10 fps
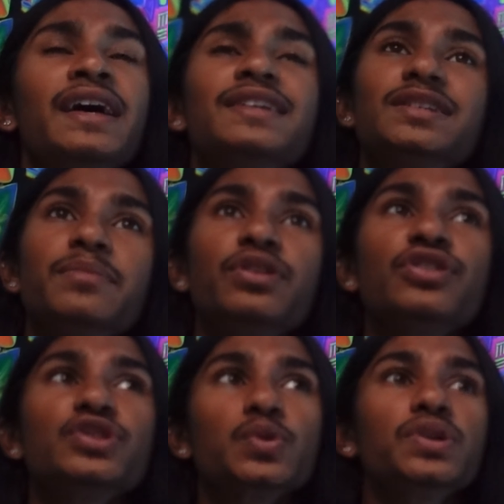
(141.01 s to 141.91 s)
similar
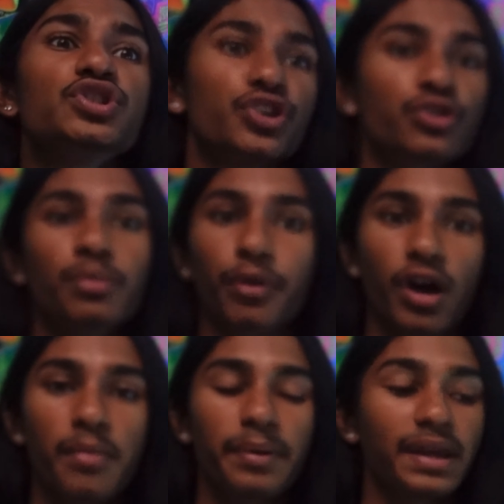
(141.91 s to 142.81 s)
to a journal
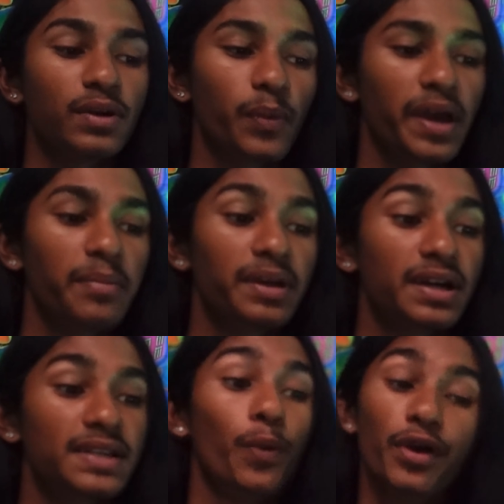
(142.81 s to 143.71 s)
prompt in a way
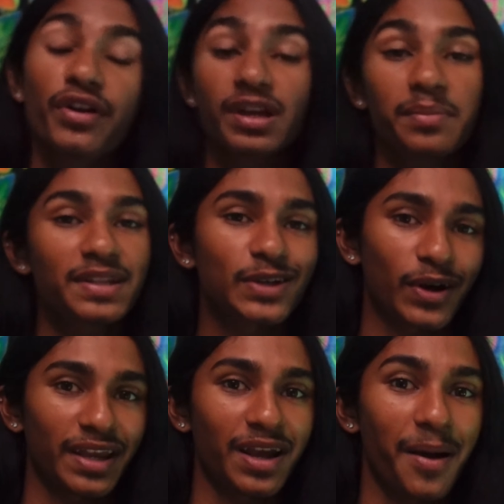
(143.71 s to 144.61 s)
because we are gonna be talking